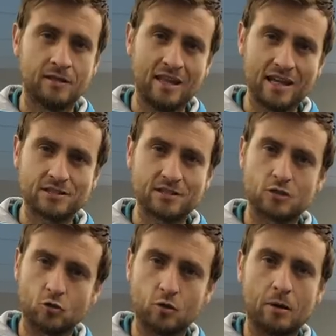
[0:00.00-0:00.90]
Next,
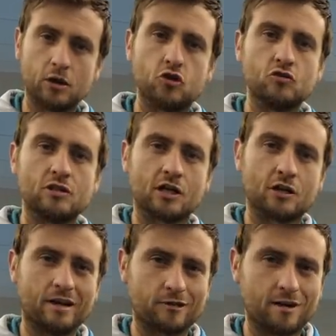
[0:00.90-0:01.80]
it's all about choosing the
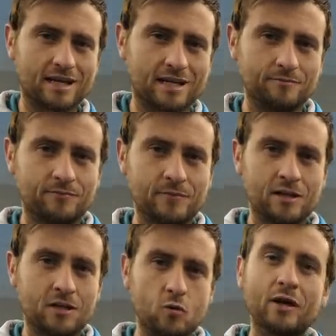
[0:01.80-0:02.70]
correct racket.
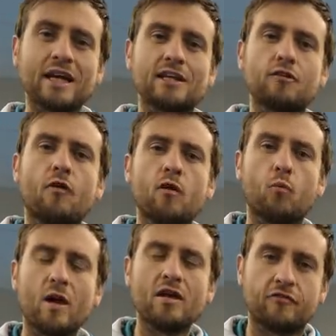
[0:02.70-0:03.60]
You want to get the right
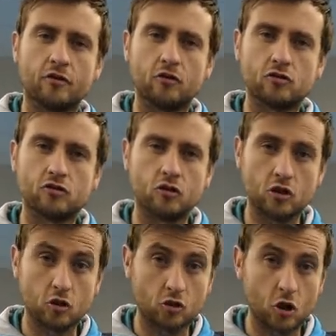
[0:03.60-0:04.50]
weight for you so that
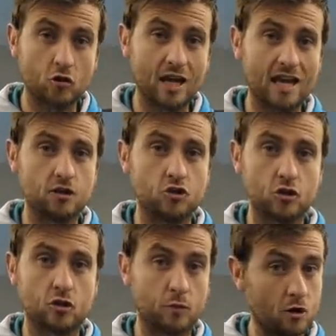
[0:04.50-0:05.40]
you don't get
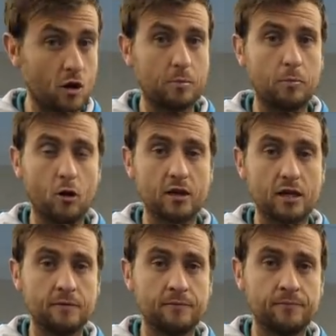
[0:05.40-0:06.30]
injured with your upper
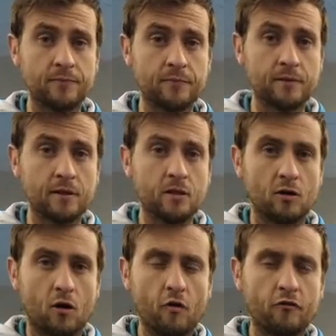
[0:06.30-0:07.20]
body.
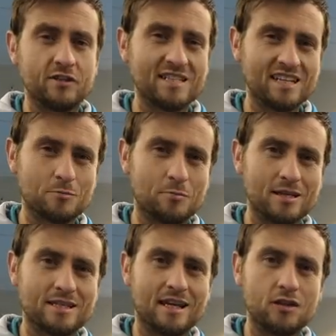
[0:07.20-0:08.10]
Often tennis
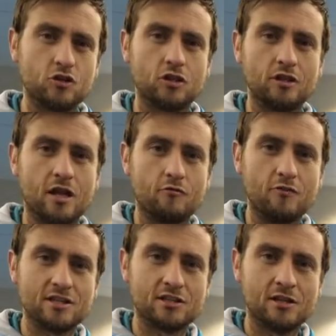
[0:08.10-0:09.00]
players get injured in their
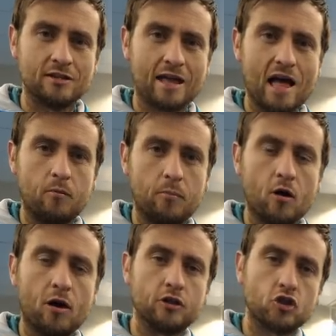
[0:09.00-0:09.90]
wrist, the
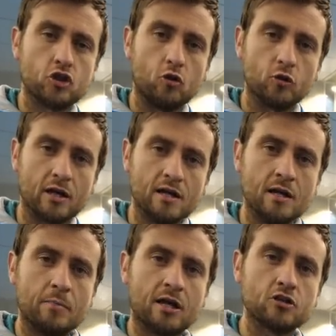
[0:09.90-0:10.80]
elbow and the shoulder
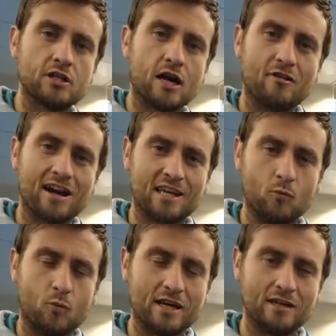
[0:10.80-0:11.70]
because their racket
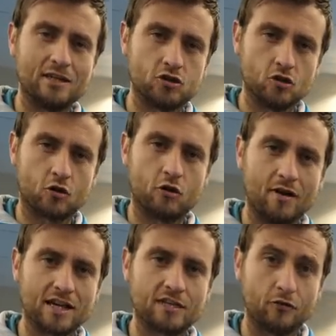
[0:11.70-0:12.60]
weight is not
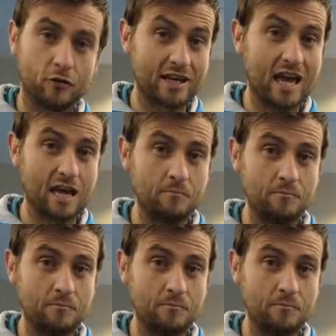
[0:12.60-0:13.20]
correct for their game.